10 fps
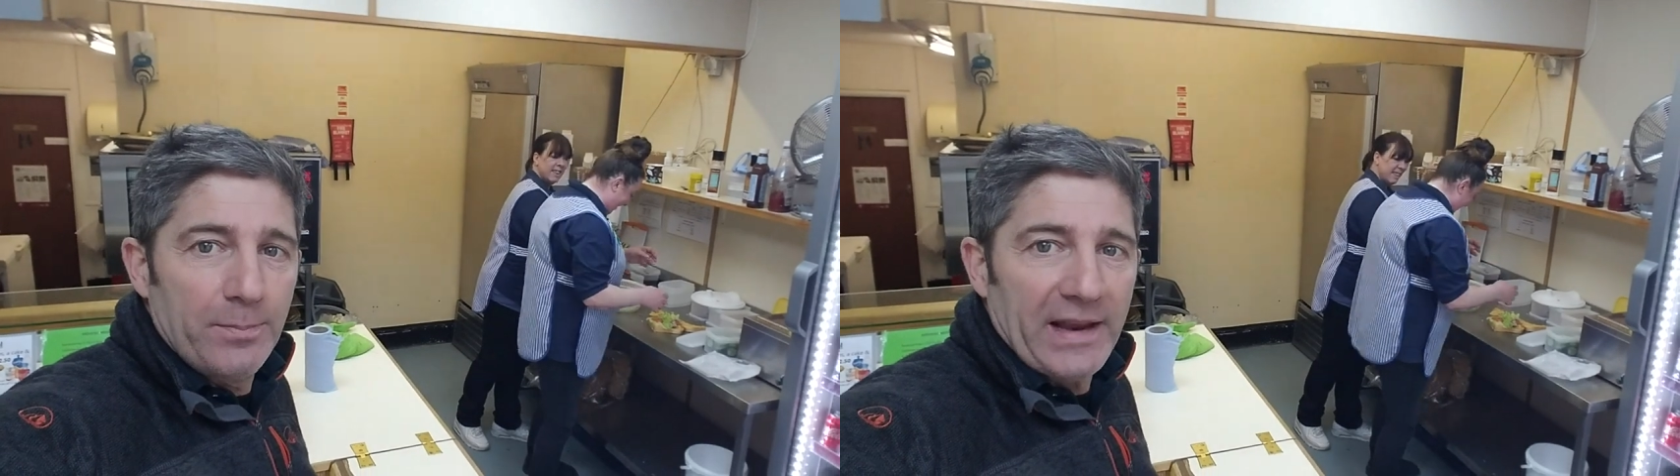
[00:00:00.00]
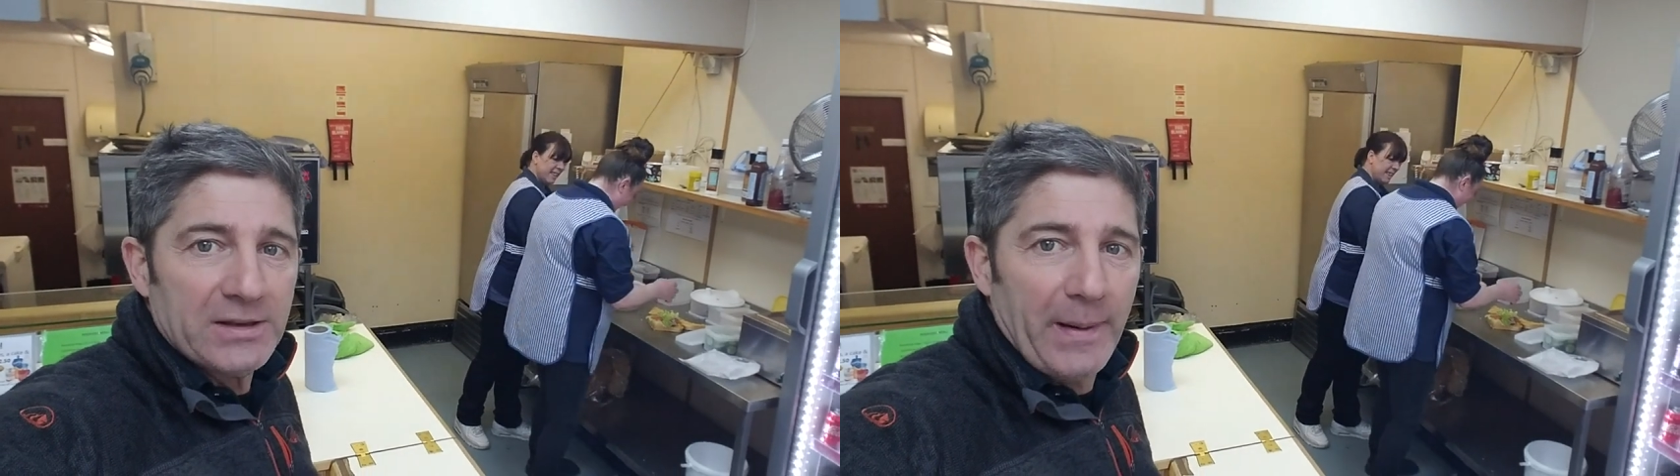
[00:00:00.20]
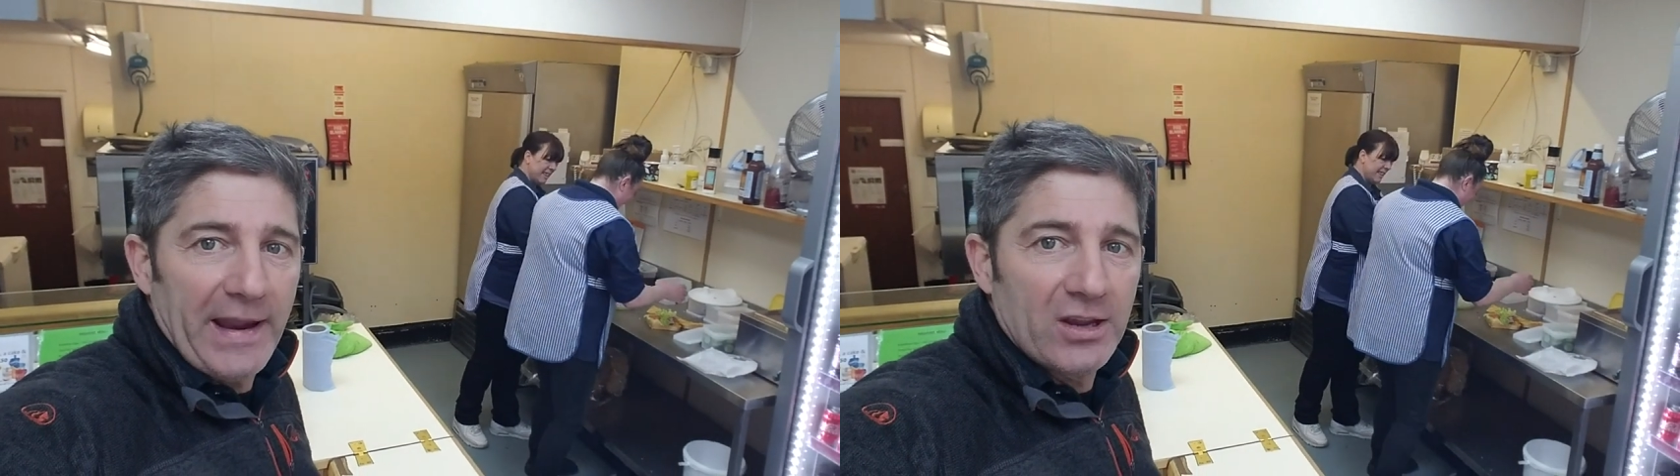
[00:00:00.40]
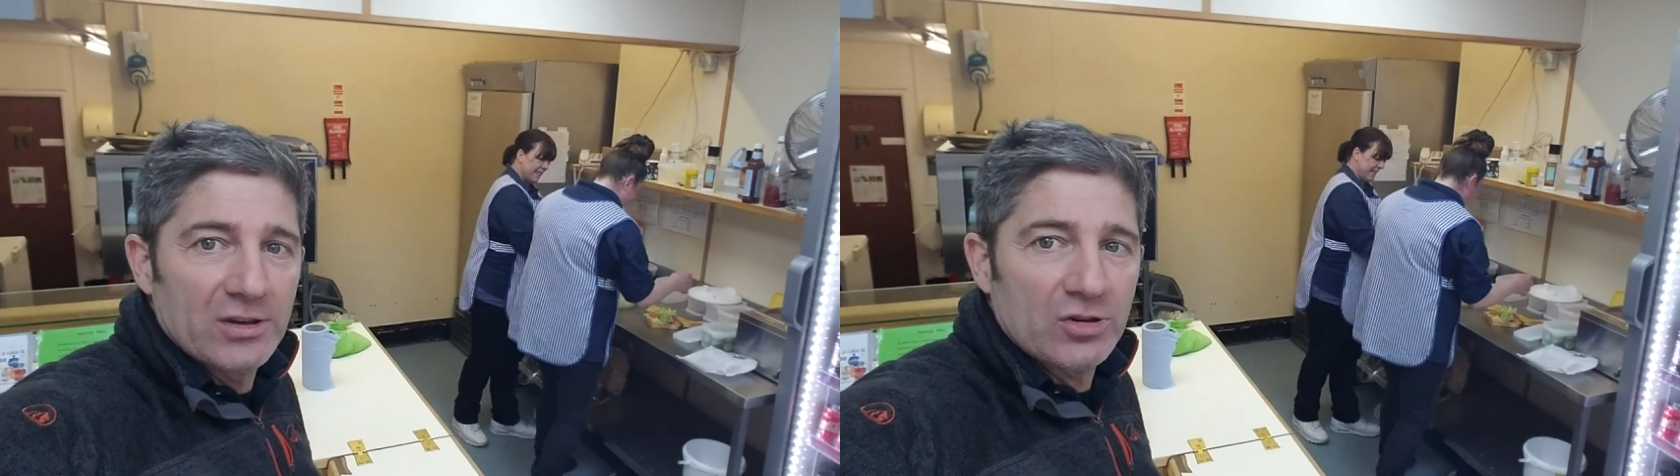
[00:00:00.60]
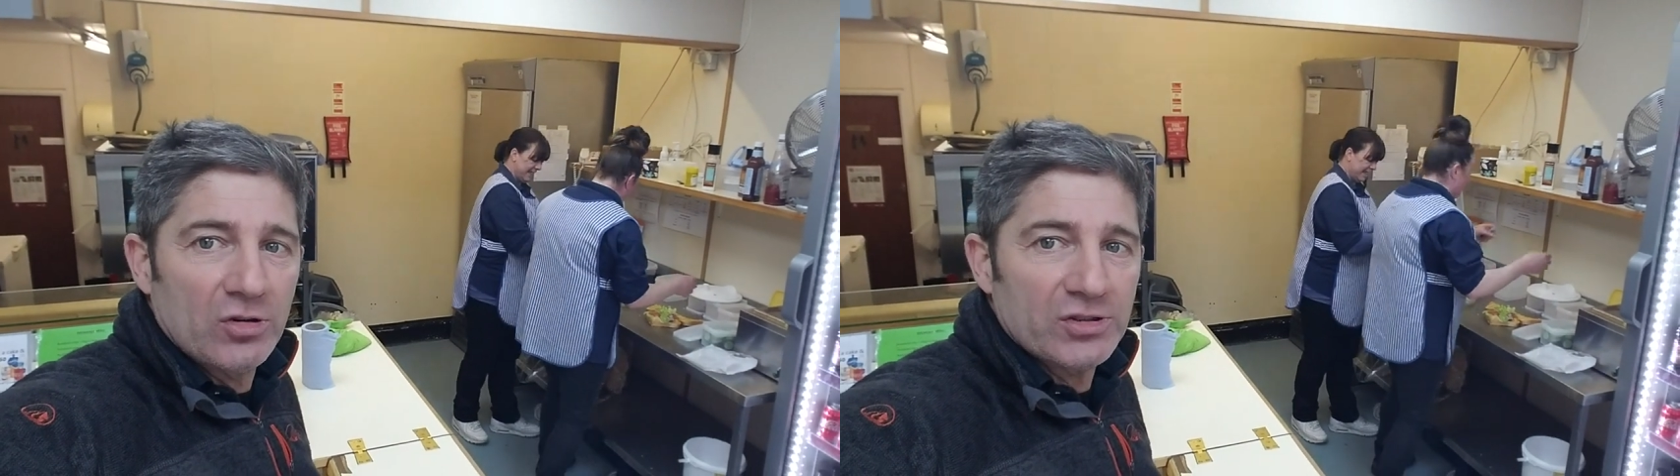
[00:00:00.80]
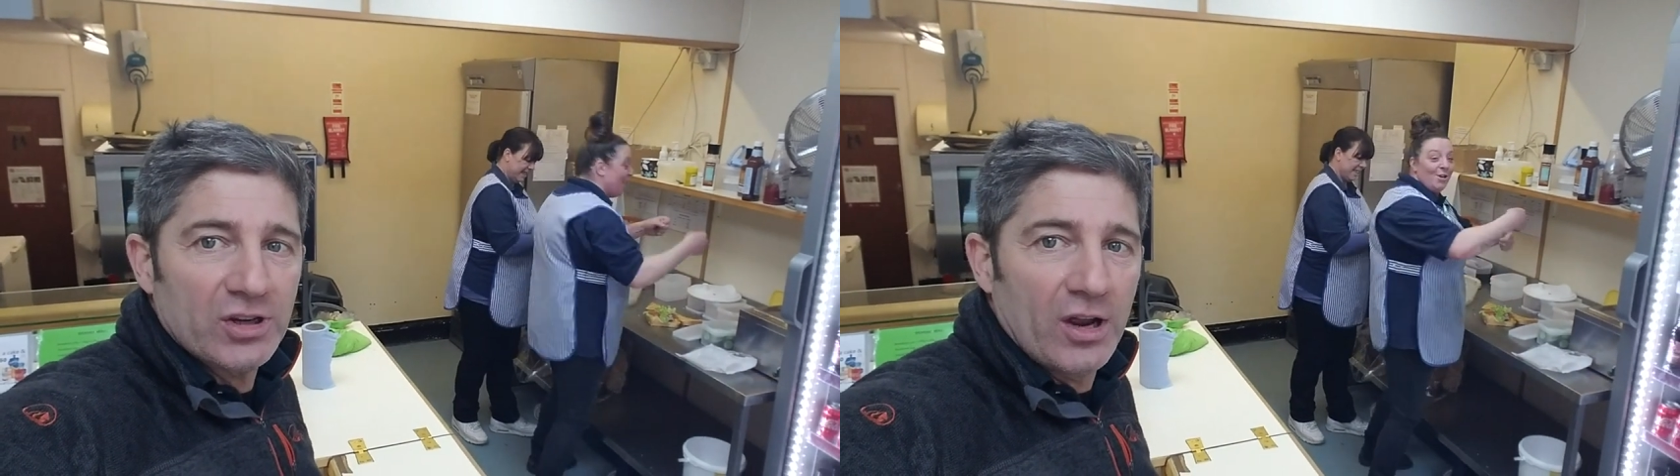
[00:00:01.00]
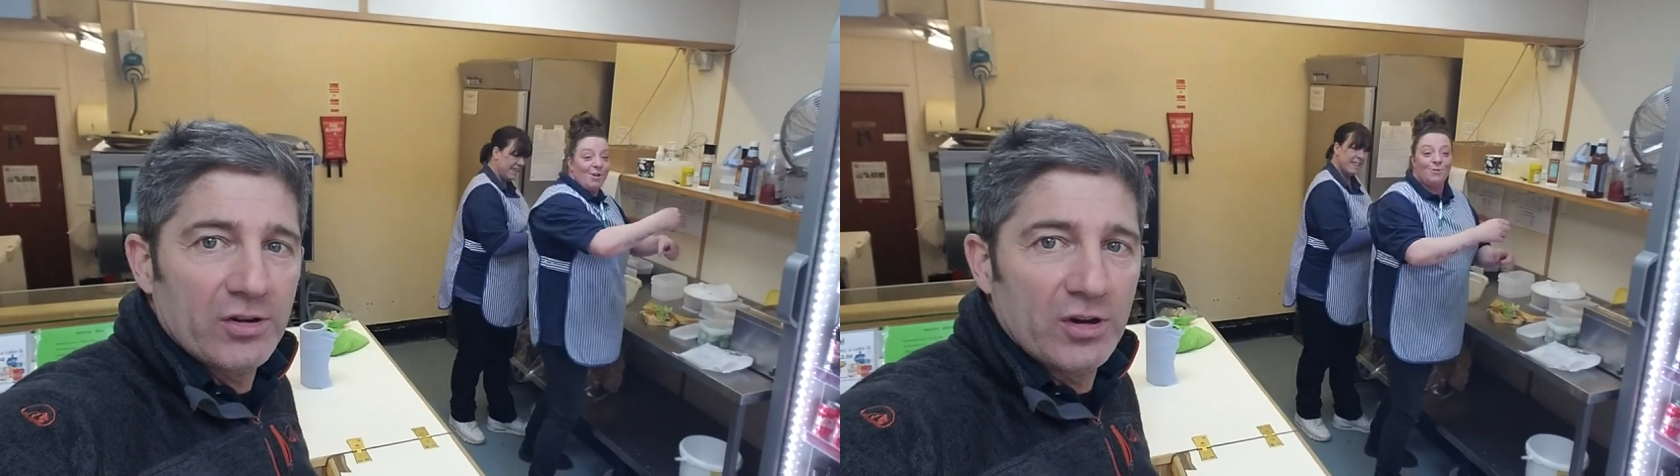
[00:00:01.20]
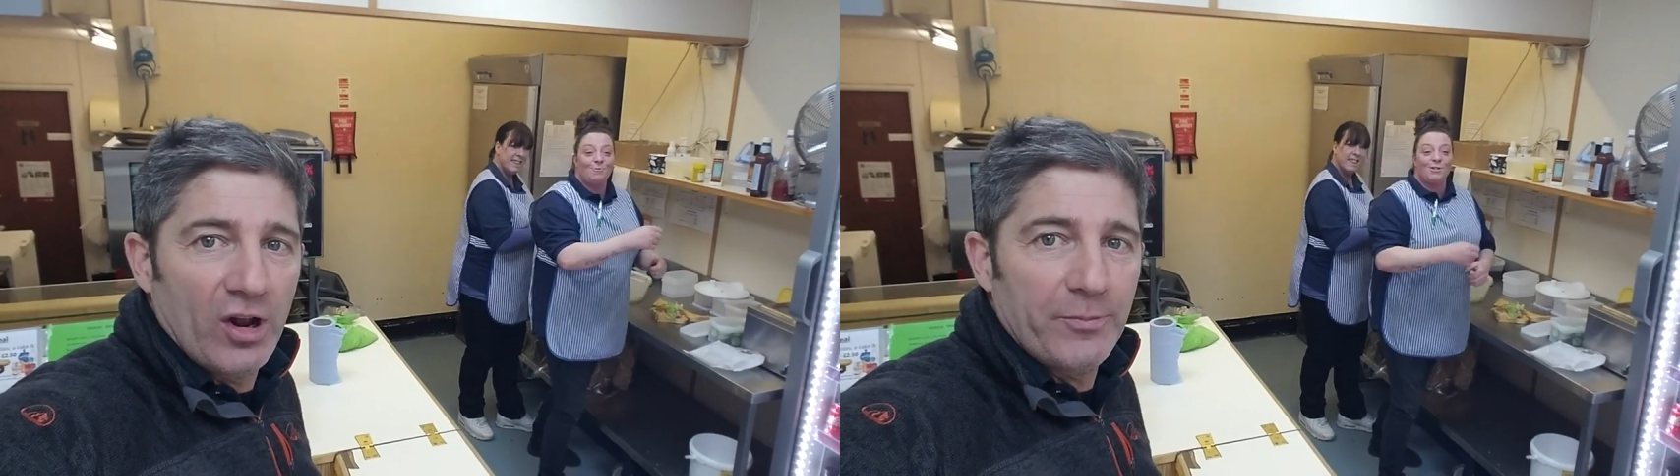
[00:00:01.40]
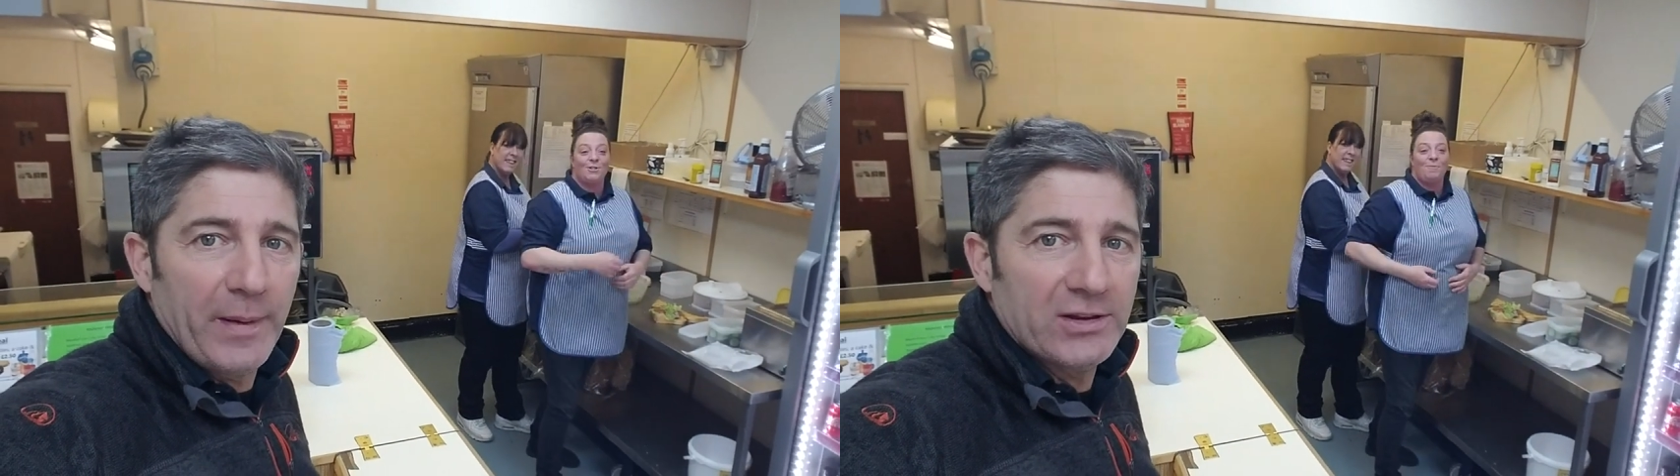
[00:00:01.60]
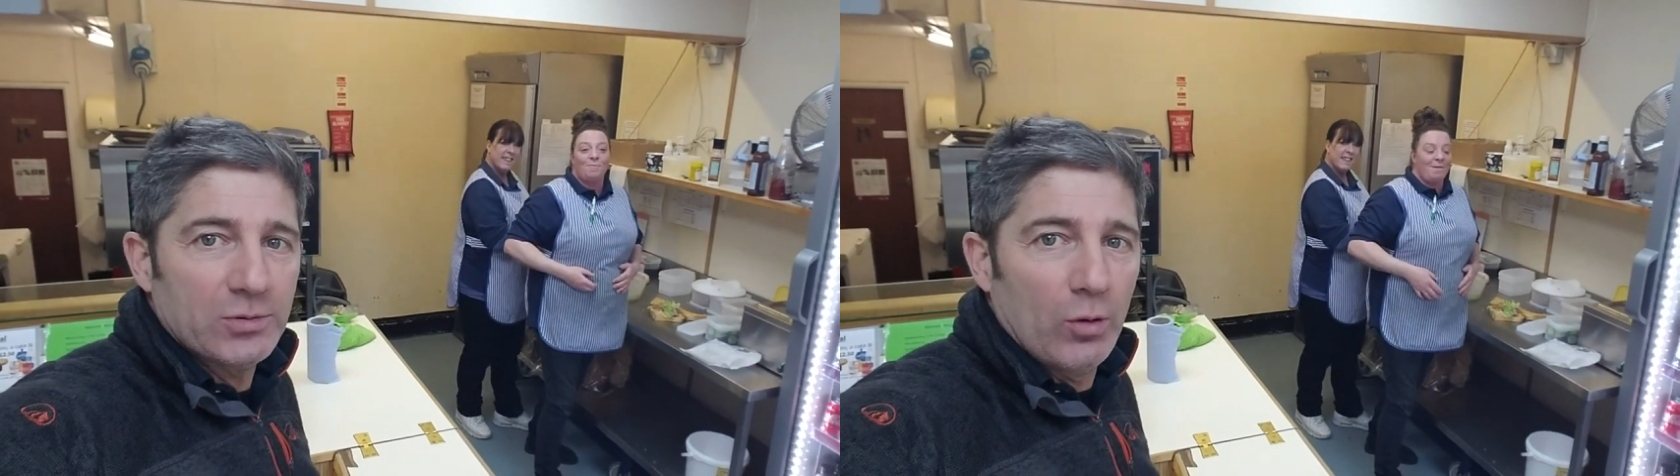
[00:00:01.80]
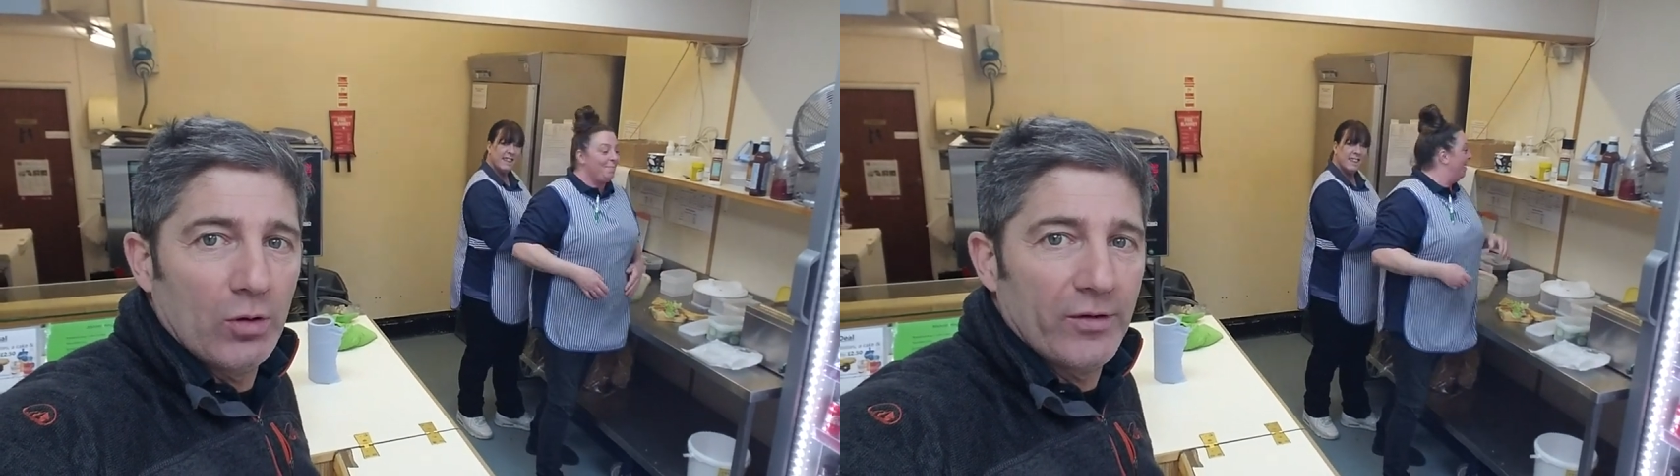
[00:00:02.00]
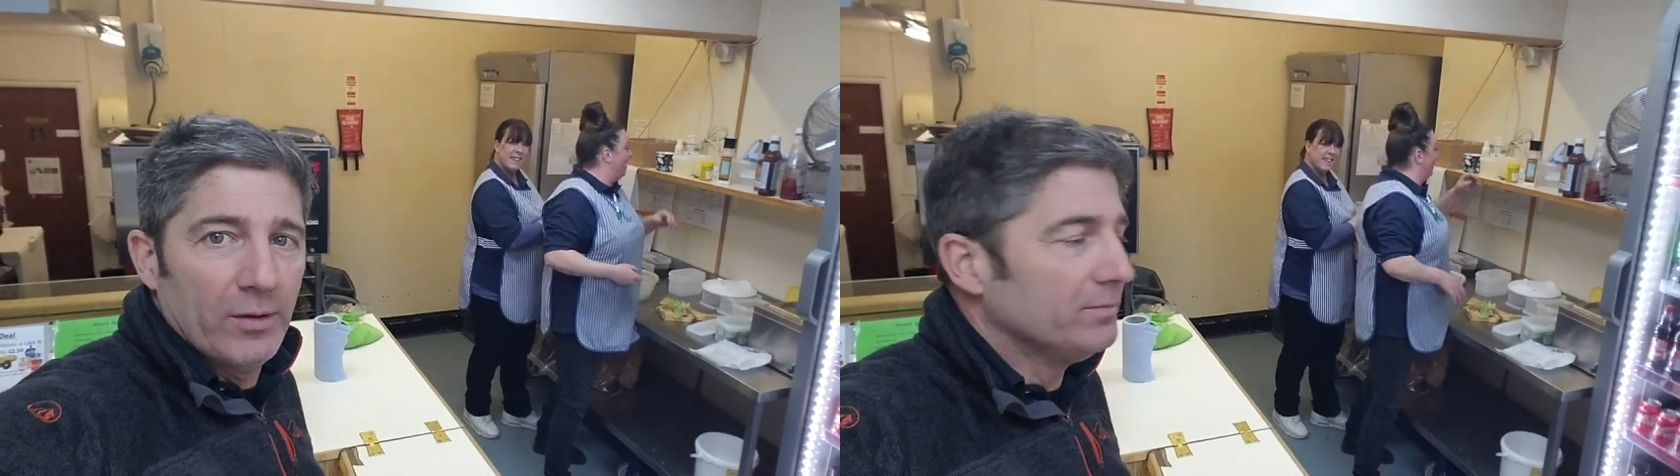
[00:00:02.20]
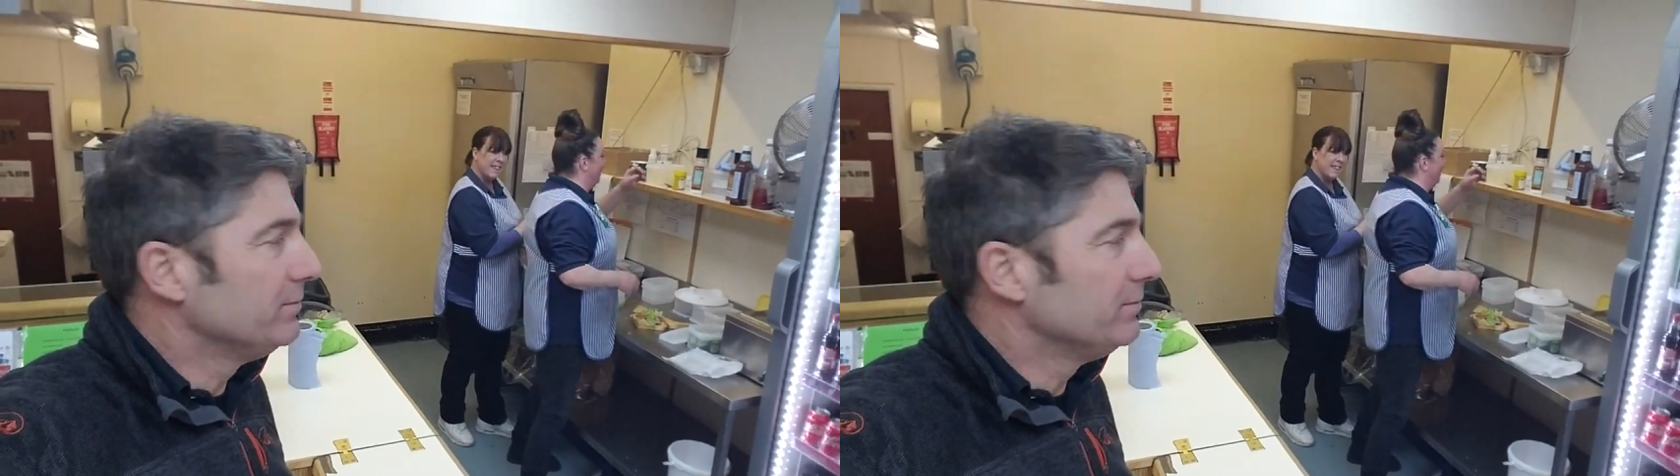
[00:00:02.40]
best bakers across the country, and I've been to all of them.